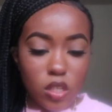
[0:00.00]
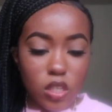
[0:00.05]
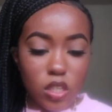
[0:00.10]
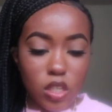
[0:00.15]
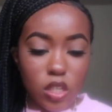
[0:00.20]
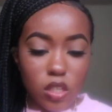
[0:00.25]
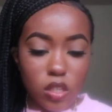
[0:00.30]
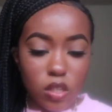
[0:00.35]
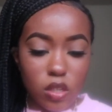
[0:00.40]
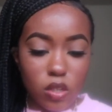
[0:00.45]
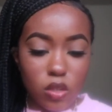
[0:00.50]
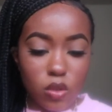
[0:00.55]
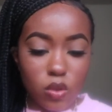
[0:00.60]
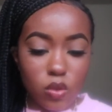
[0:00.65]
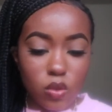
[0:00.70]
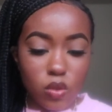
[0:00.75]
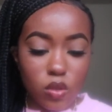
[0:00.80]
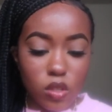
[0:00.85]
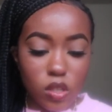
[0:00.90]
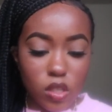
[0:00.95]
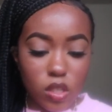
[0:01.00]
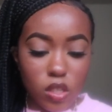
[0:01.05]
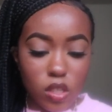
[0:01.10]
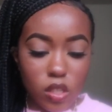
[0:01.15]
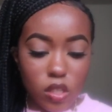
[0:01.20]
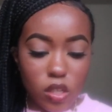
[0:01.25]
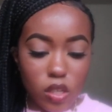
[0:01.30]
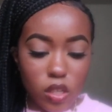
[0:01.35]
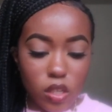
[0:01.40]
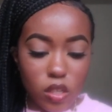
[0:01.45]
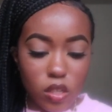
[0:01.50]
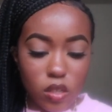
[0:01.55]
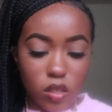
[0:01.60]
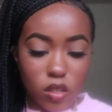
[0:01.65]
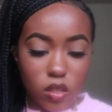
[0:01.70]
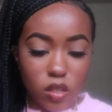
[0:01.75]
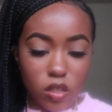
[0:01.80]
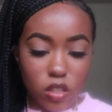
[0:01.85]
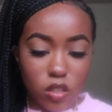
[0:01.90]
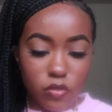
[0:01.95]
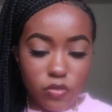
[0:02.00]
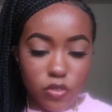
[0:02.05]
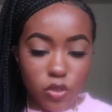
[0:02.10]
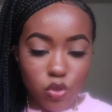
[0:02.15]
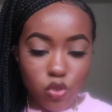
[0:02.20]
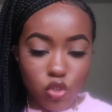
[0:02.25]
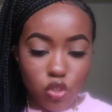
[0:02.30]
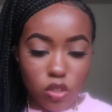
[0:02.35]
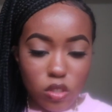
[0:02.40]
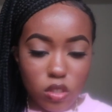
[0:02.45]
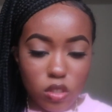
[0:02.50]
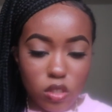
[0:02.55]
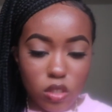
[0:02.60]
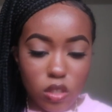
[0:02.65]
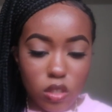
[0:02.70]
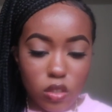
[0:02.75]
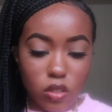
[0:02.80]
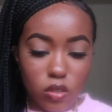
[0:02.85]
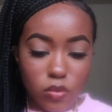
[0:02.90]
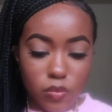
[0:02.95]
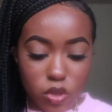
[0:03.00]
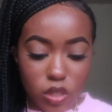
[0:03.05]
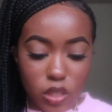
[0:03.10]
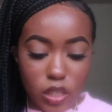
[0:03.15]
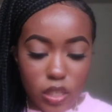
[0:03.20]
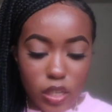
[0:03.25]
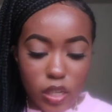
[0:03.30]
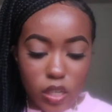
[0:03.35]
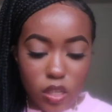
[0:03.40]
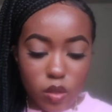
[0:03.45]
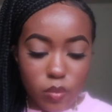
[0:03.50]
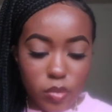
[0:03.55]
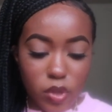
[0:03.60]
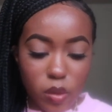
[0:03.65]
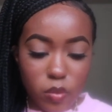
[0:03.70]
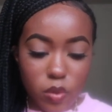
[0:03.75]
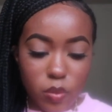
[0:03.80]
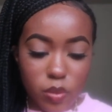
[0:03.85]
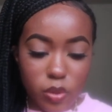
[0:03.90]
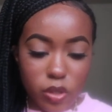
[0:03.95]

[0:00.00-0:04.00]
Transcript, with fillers: yellow and like a fuchsia color but i got in baby